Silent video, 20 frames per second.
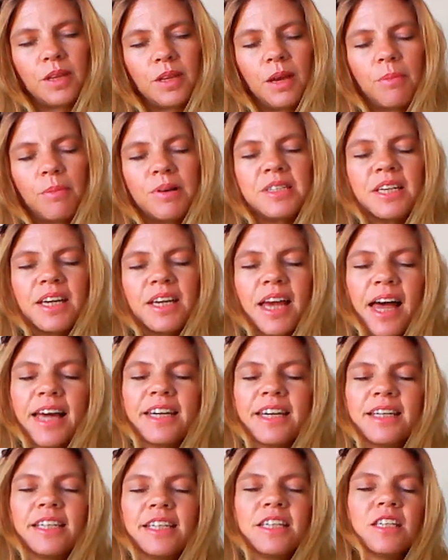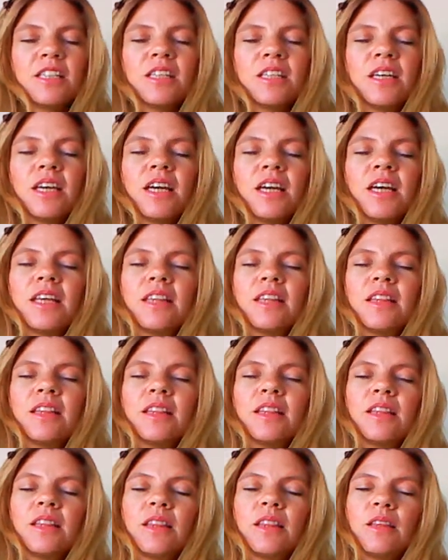But again, it is
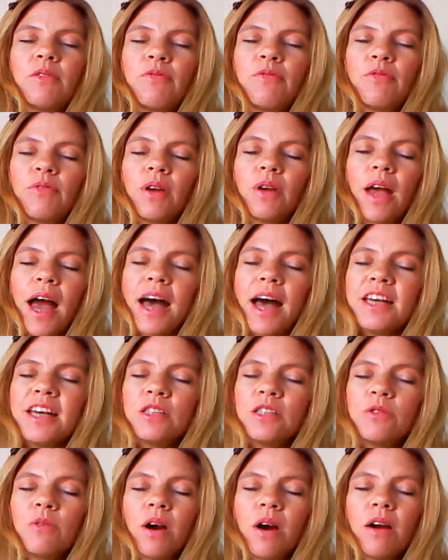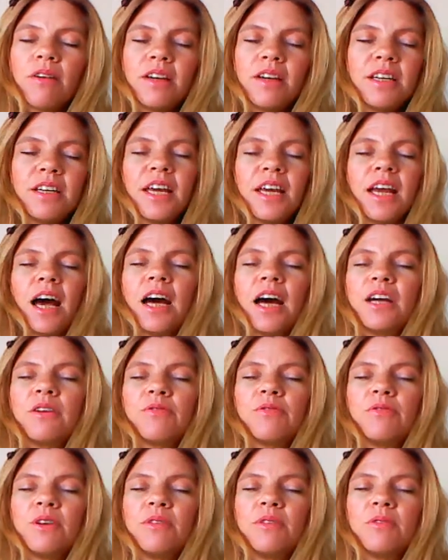as you are in a higher
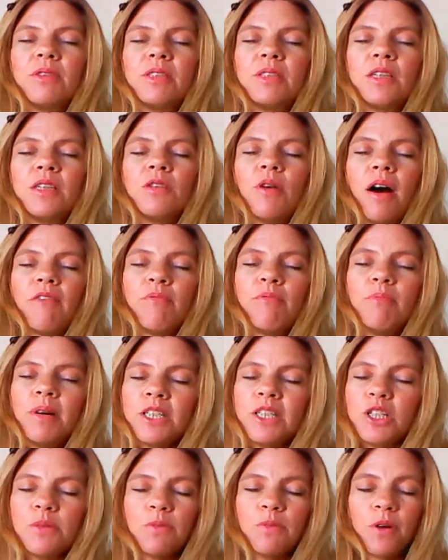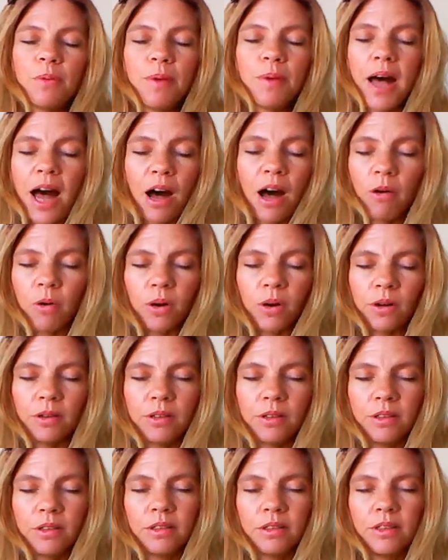frequency, you have much more power
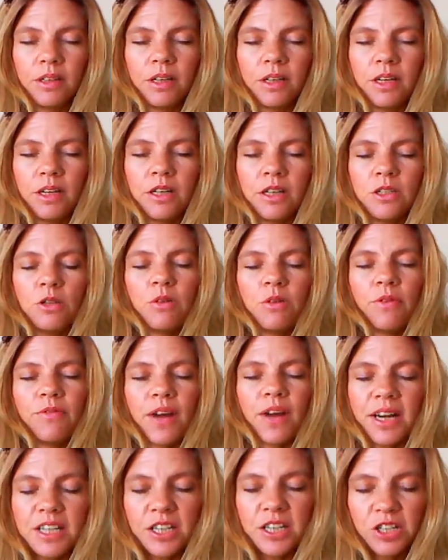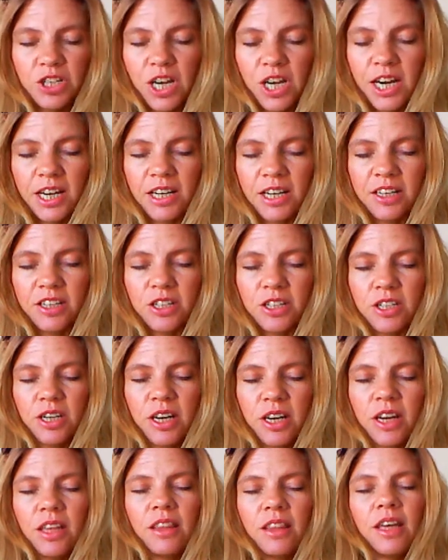to affect change
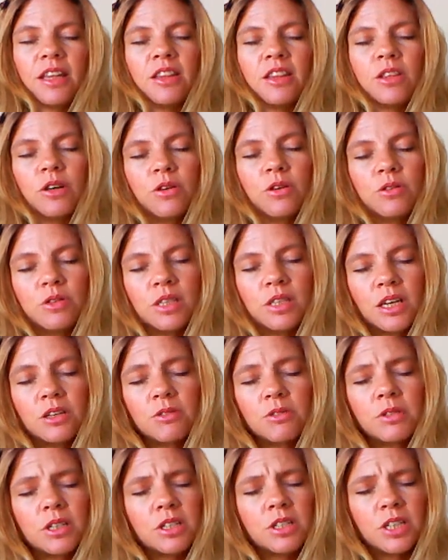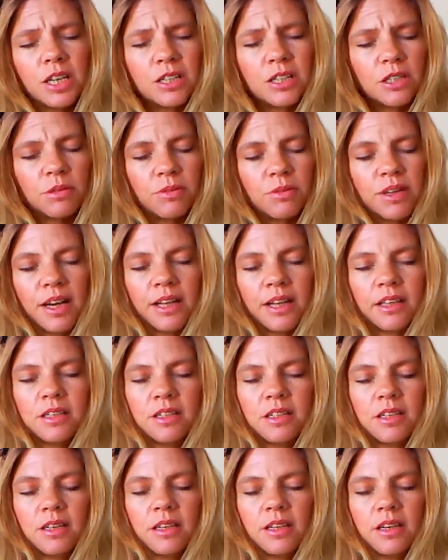than those that are in a dense
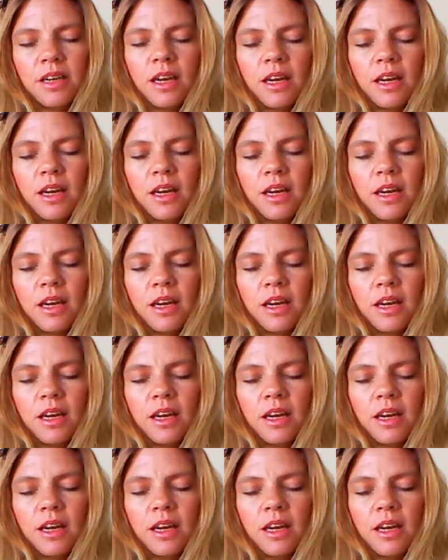reality.